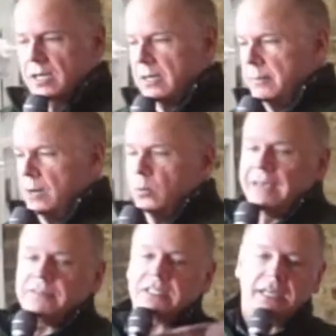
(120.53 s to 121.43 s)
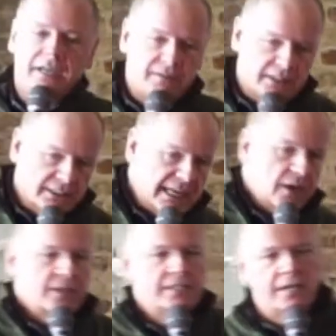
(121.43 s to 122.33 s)
about it, we have to take everything
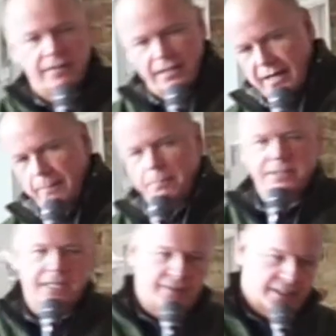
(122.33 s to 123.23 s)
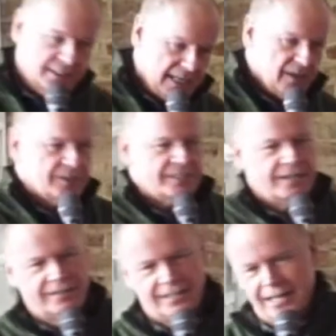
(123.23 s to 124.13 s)
down and set everything up, and take everything down and set
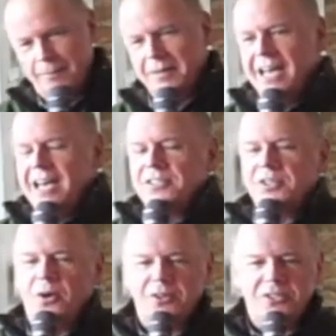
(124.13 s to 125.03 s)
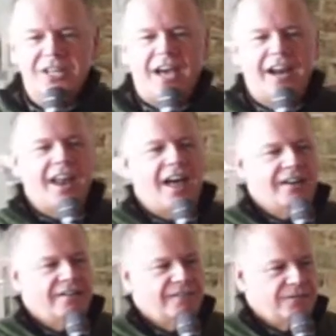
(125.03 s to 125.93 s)
everything up. So there's not a lot
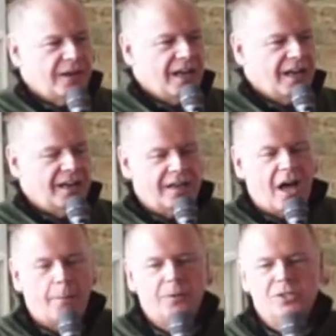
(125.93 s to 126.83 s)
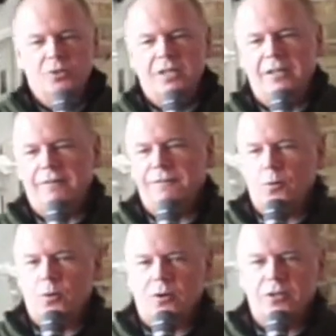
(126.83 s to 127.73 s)
of opportunity
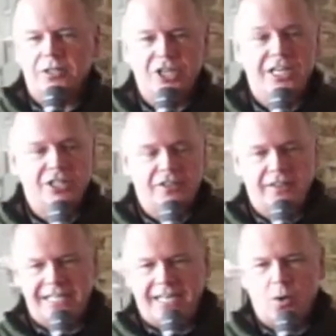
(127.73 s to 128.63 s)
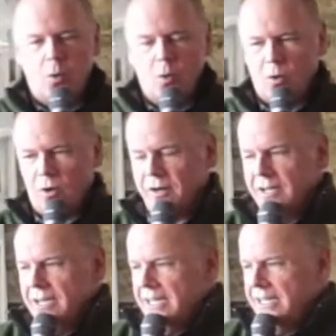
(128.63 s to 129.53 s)
for changing the decor
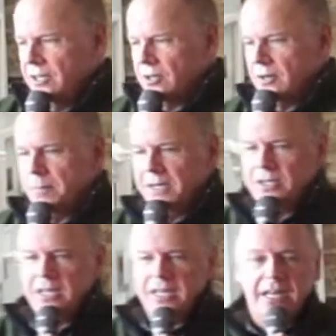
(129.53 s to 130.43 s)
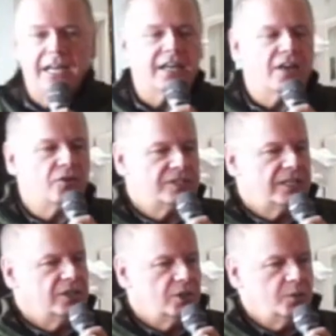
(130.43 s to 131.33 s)
here. But in any other
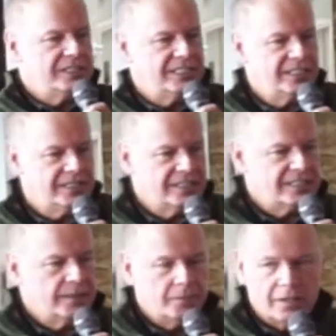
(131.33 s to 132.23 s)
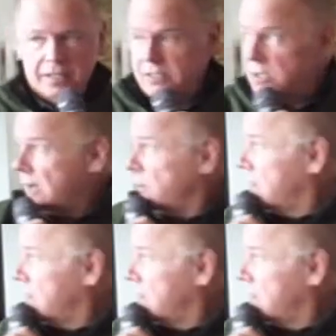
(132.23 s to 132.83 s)
Sunday, you would see this symbol. And so I want to